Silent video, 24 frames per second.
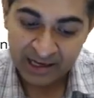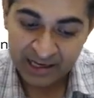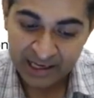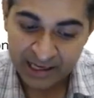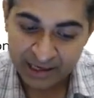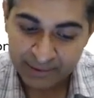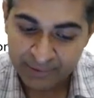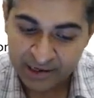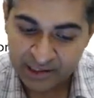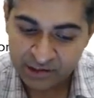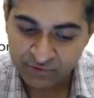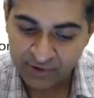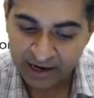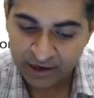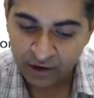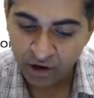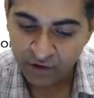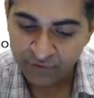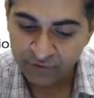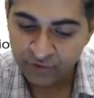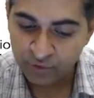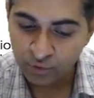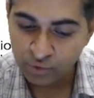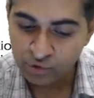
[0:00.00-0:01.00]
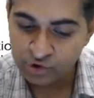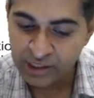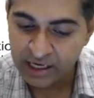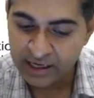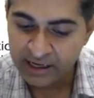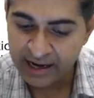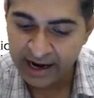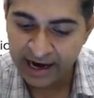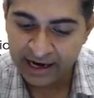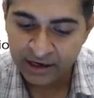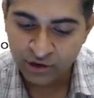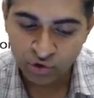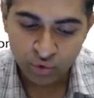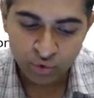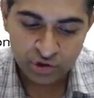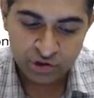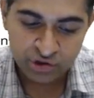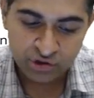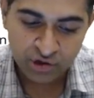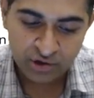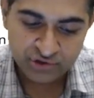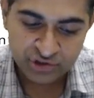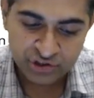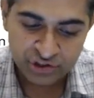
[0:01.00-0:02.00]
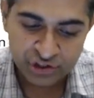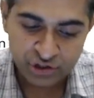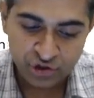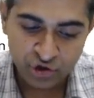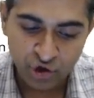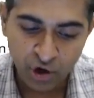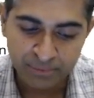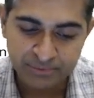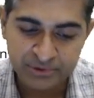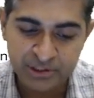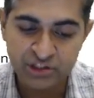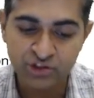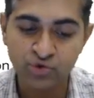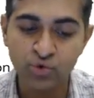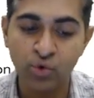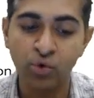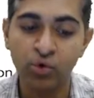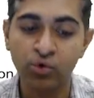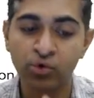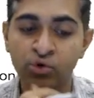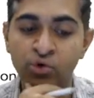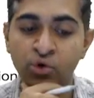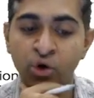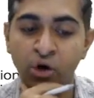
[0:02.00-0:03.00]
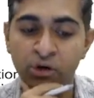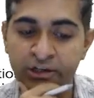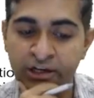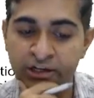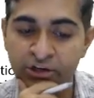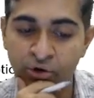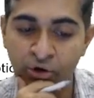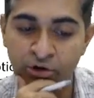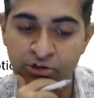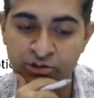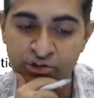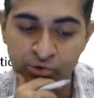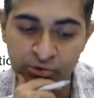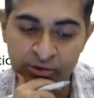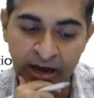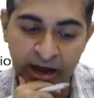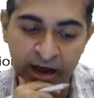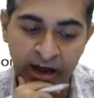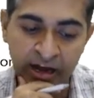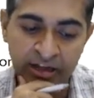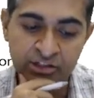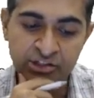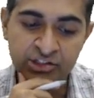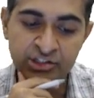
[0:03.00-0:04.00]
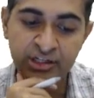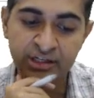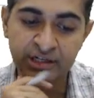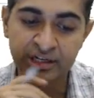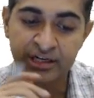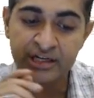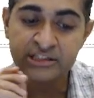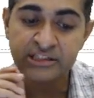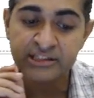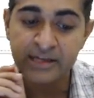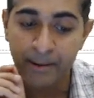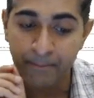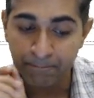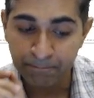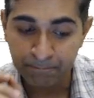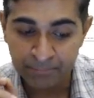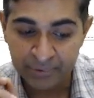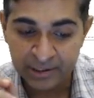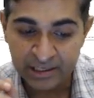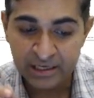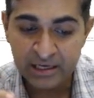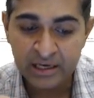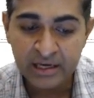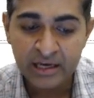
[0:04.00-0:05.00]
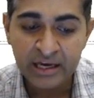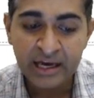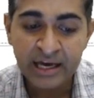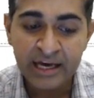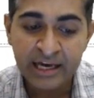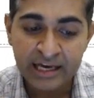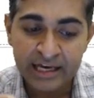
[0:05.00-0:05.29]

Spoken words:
Image 1 of fusion and 2 is of stereopsis. No, not at all. So the answer is B.